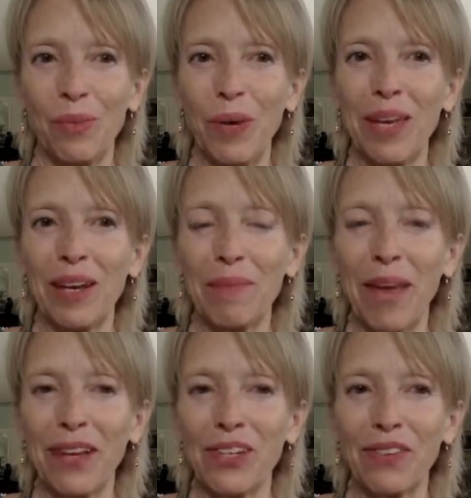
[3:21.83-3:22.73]
We can
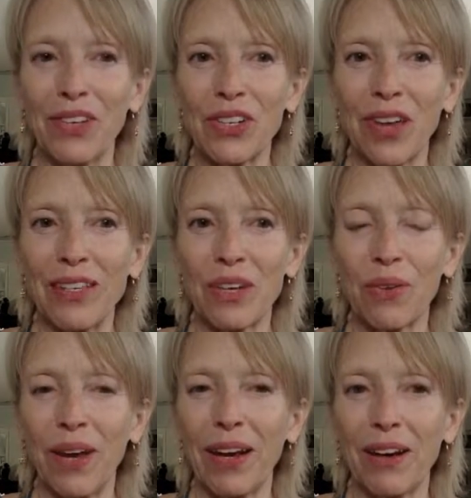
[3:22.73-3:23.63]
imagine, visualize, and
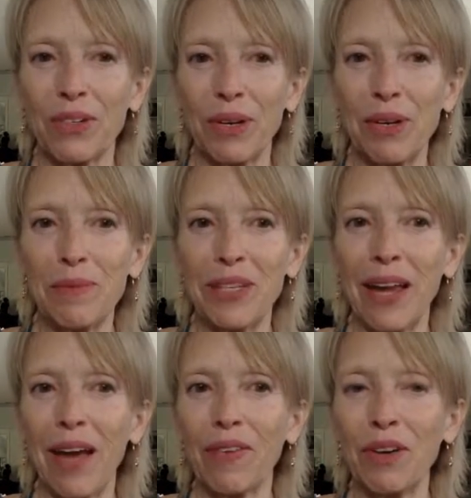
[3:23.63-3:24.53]
create our dreams in
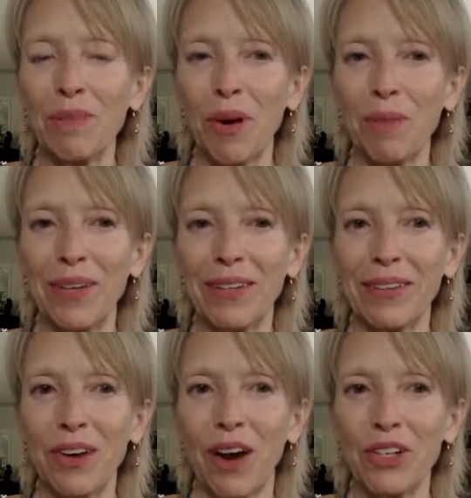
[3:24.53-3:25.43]
every moment.
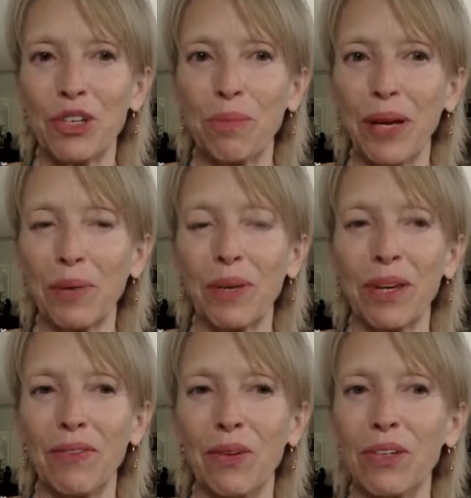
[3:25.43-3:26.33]
The cards you pick will
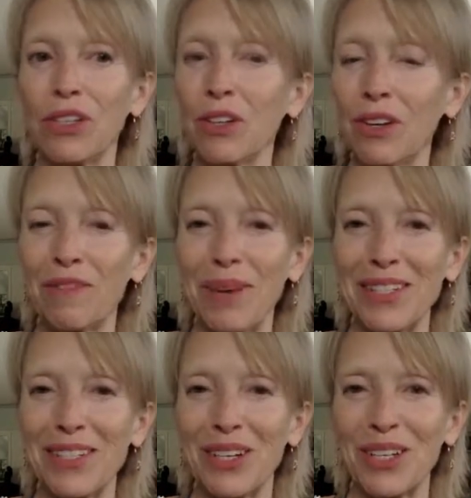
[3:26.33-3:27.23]
give you intuitive
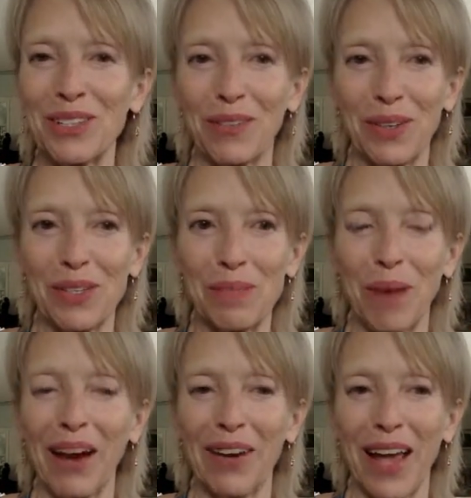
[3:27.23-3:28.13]
messages for
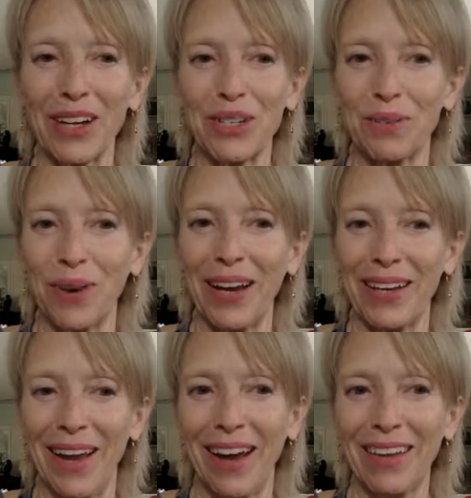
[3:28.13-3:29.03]
inspired action right
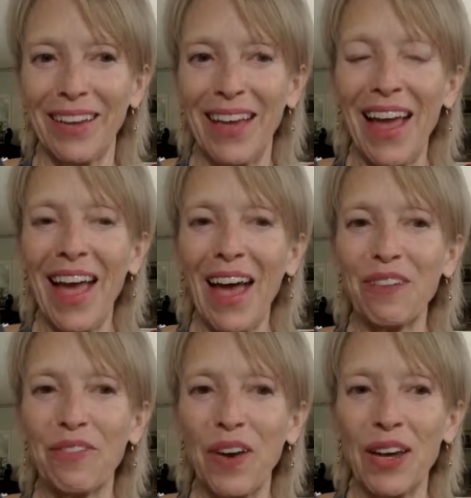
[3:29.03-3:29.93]
now.
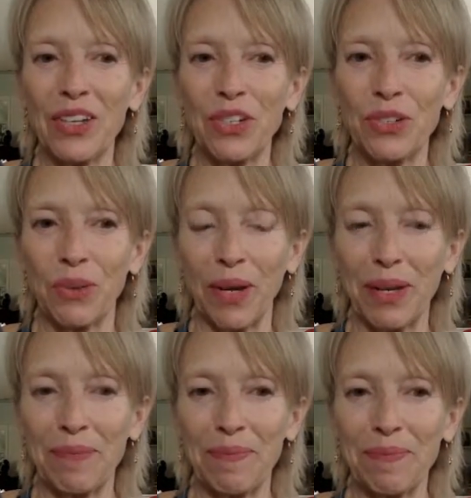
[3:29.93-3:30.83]
Have fun as you dream.